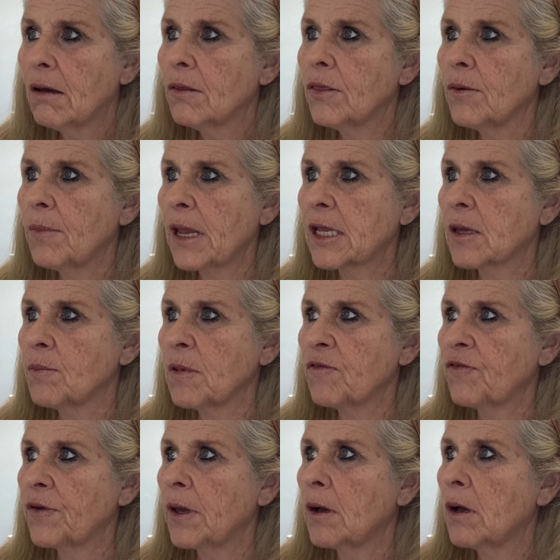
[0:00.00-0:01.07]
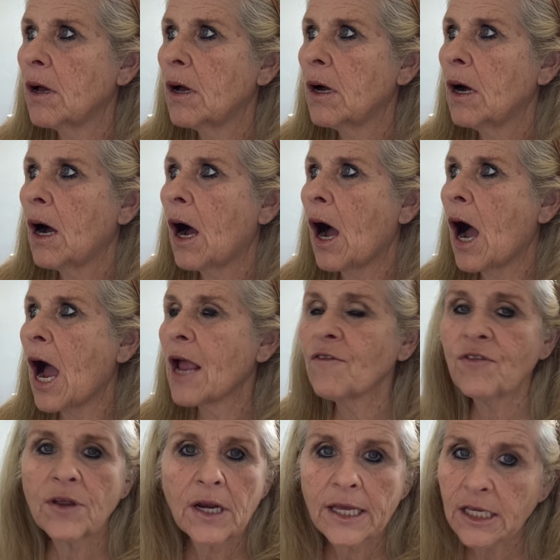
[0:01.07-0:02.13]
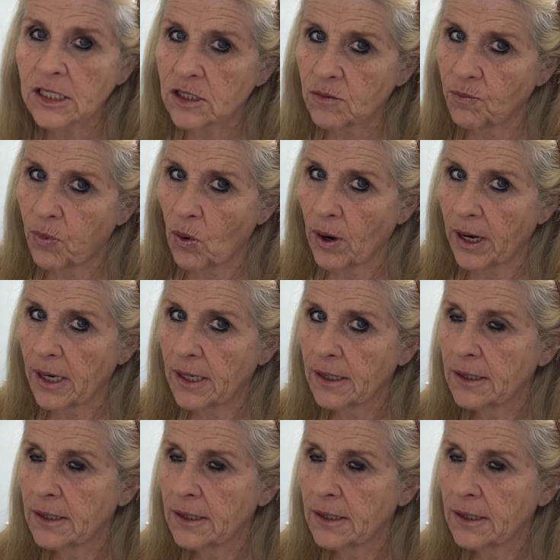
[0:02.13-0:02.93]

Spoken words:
They're making me feel. I feel like it's a boy.